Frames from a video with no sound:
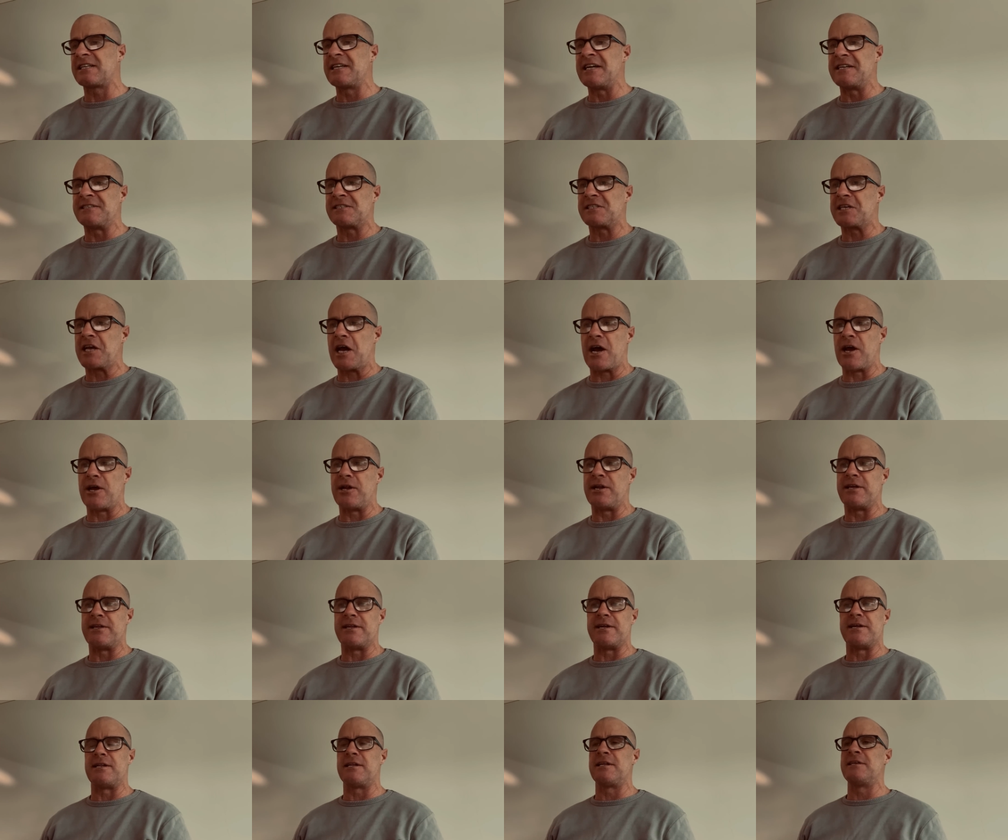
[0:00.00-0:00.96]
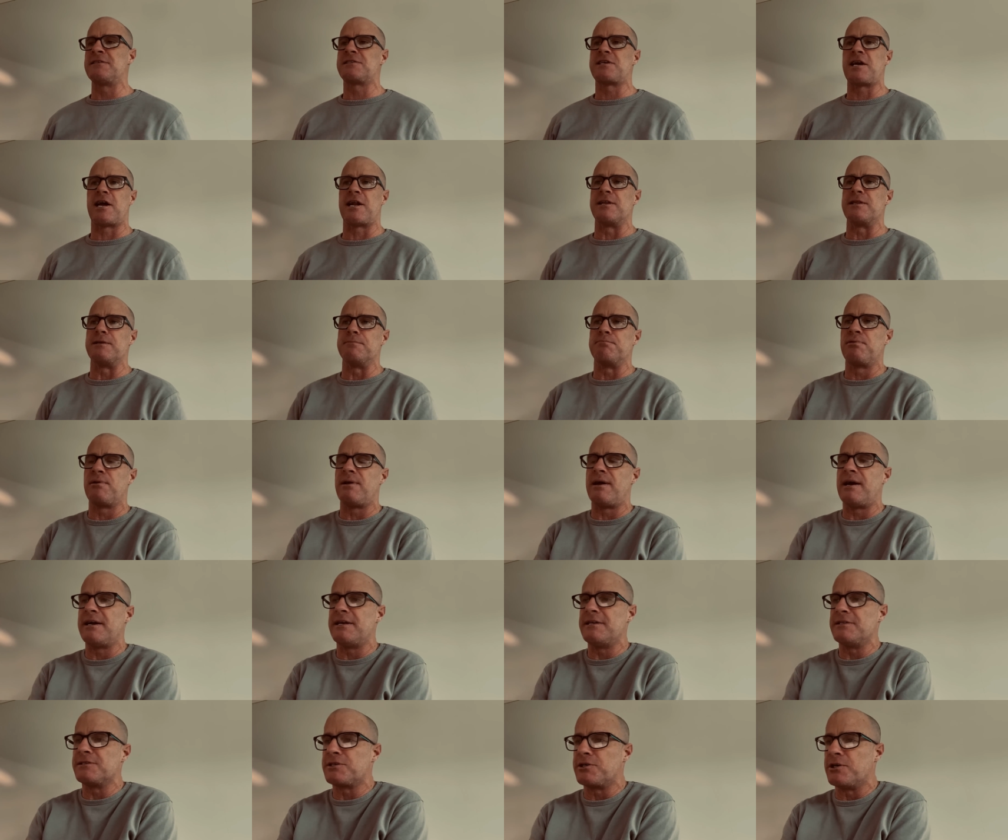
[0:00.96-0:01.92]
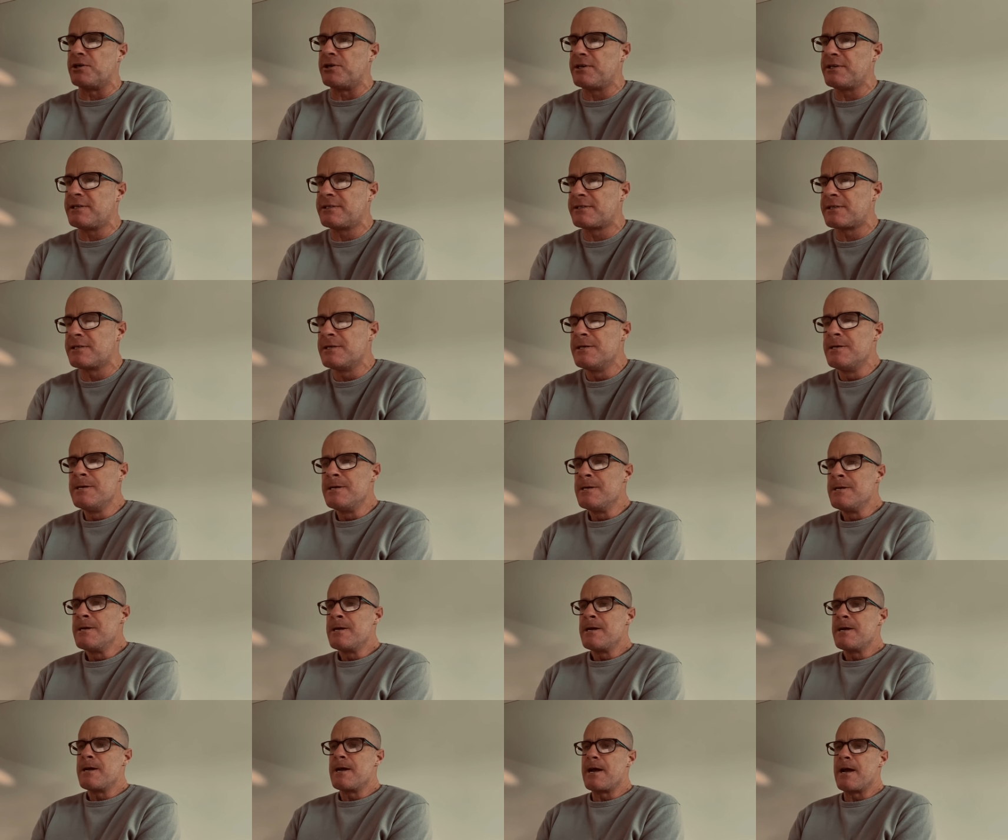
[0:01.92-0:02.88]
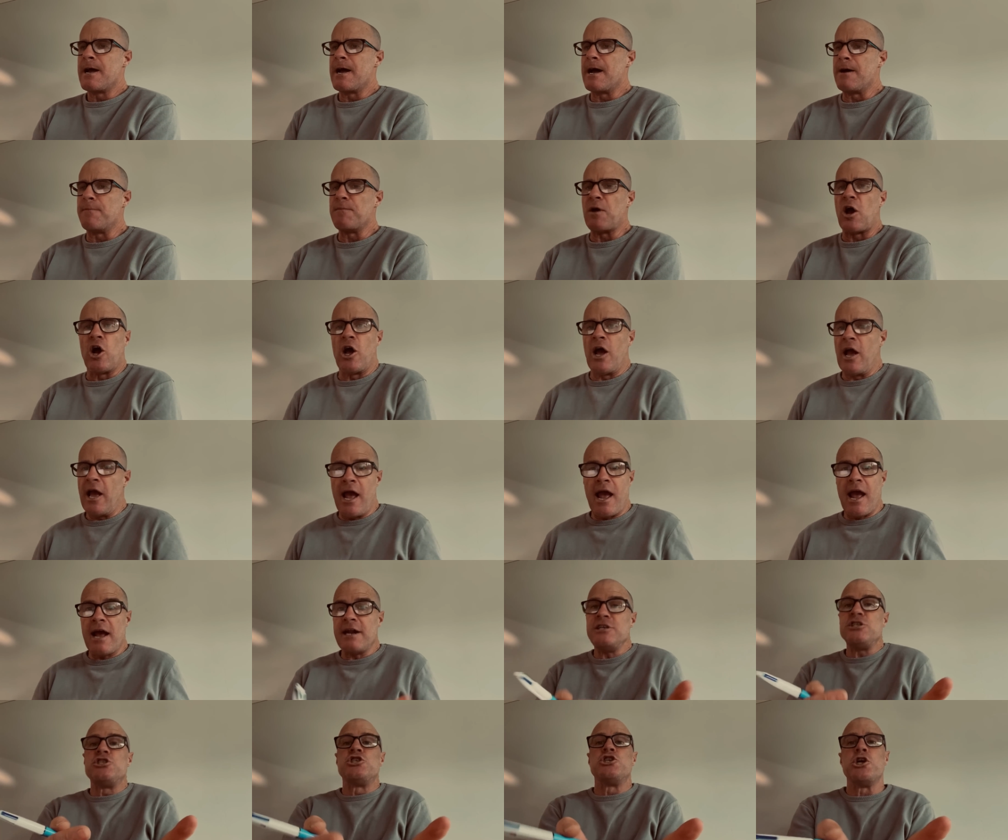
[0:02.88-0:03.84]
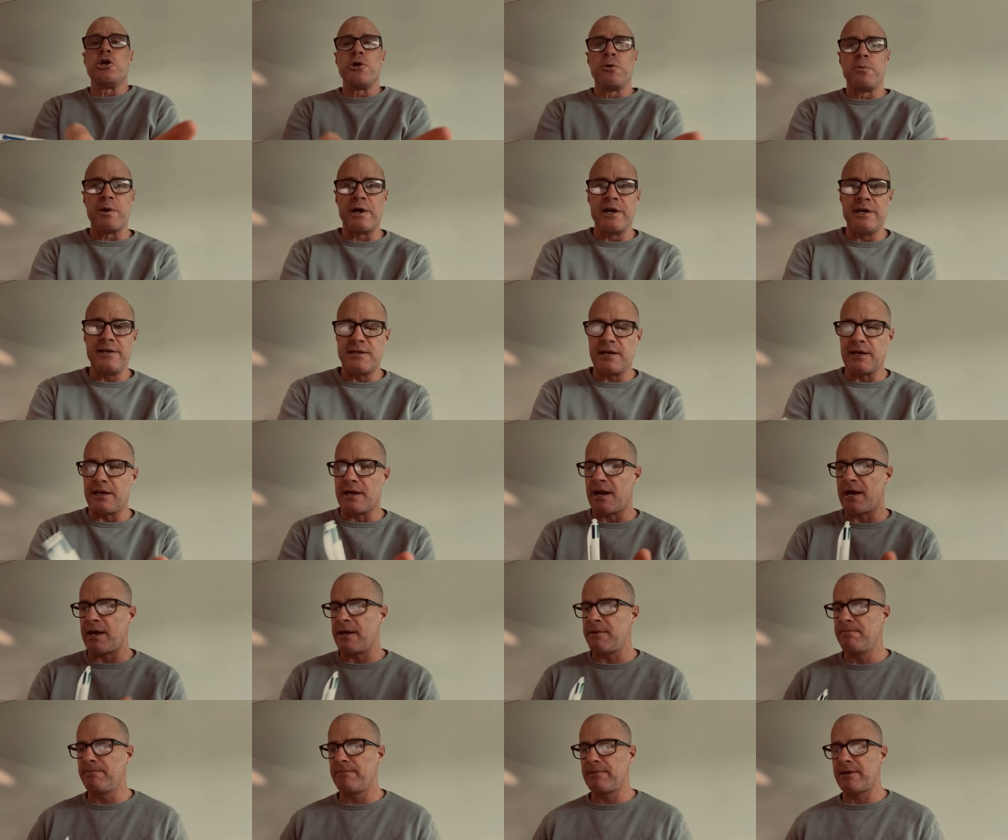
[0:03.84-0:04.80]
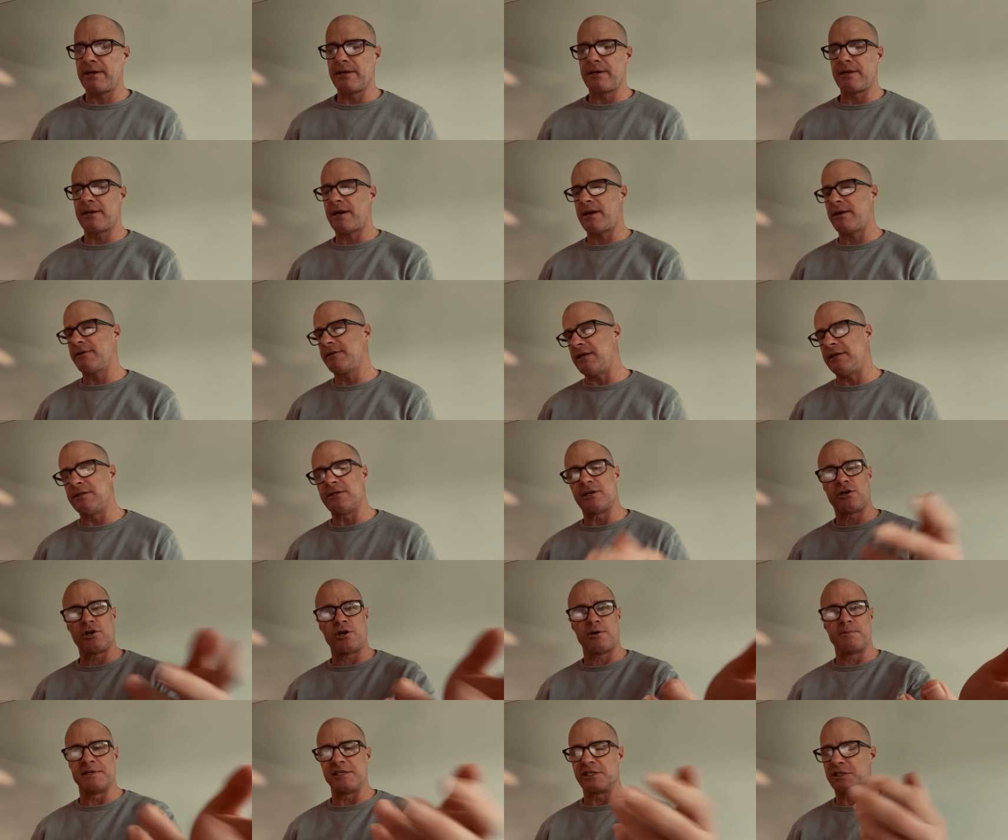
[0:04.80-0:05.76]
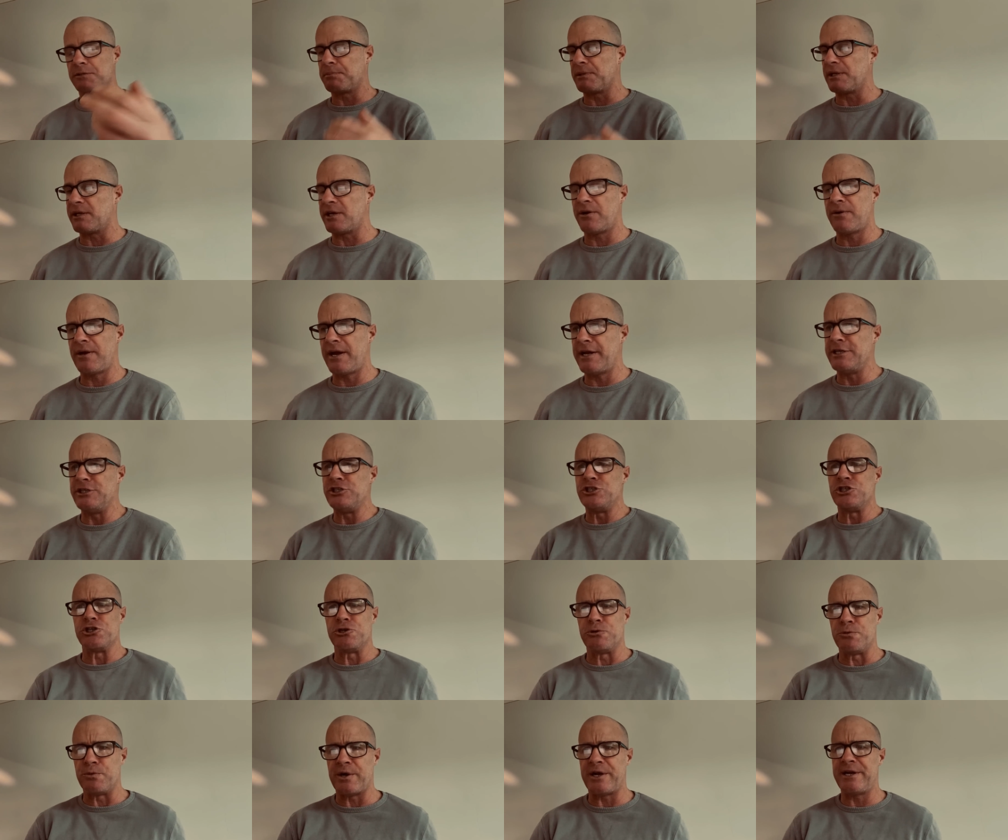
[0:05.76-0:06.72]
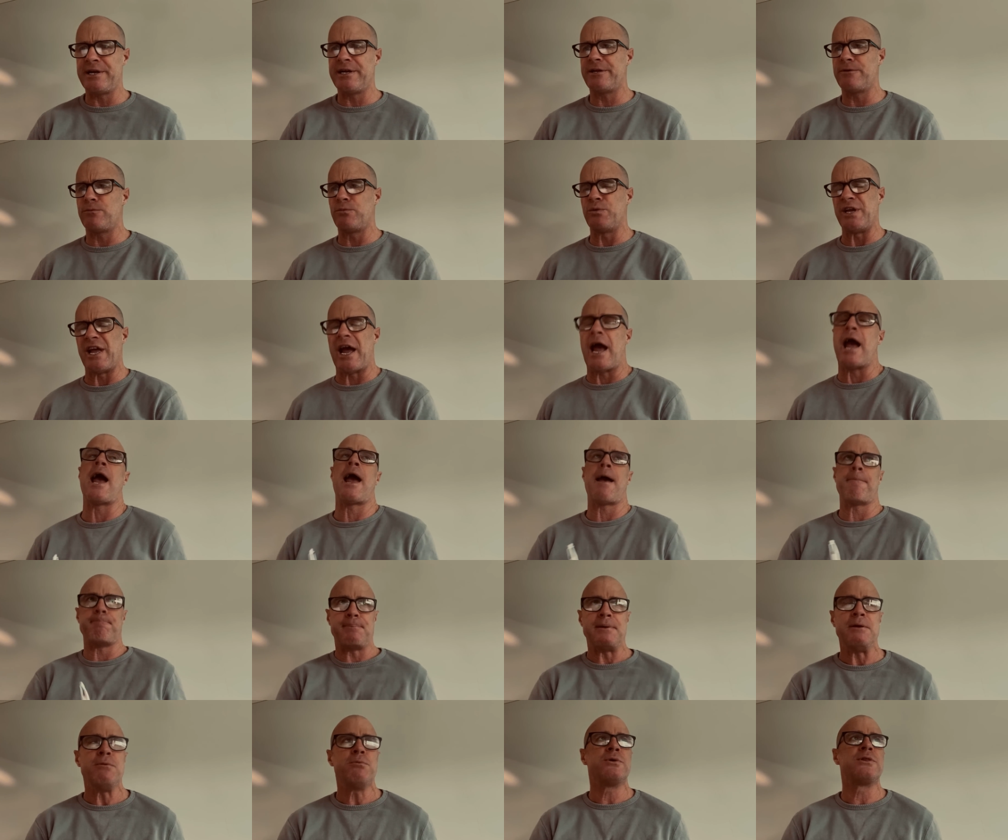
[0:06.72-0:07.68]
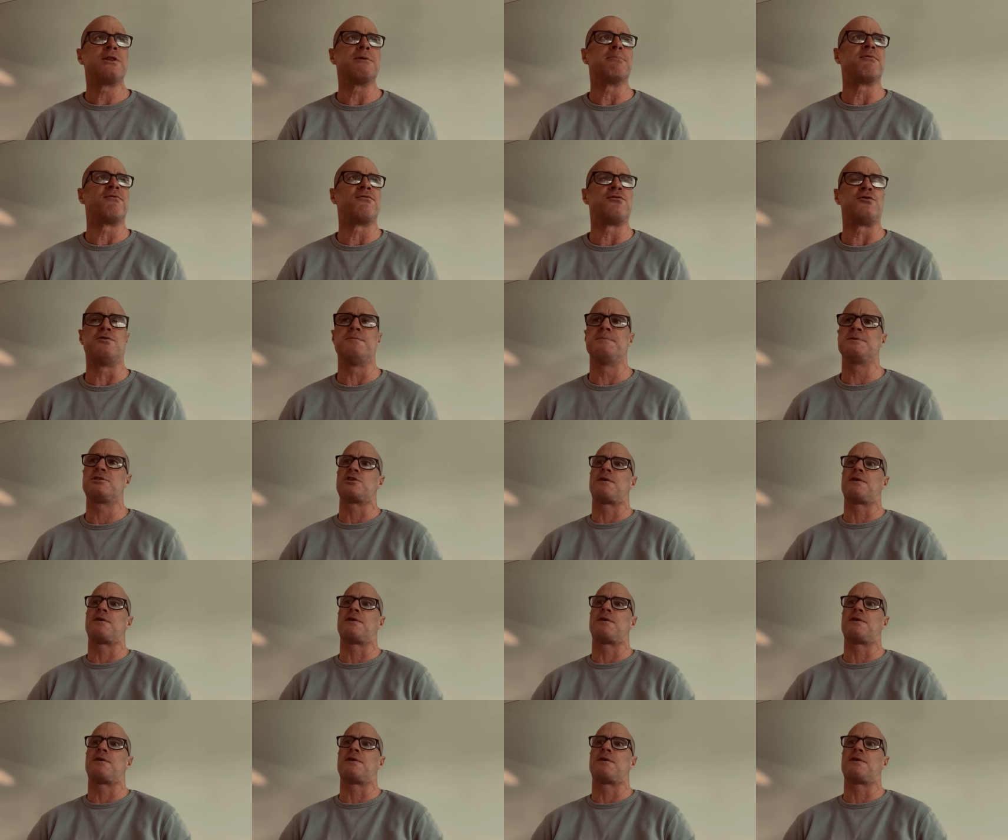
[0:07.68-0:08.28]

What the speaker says: Let's go to the players, guys. How did you read the game? Okay, in the comments below, how did you read it? Were you happy with the performance?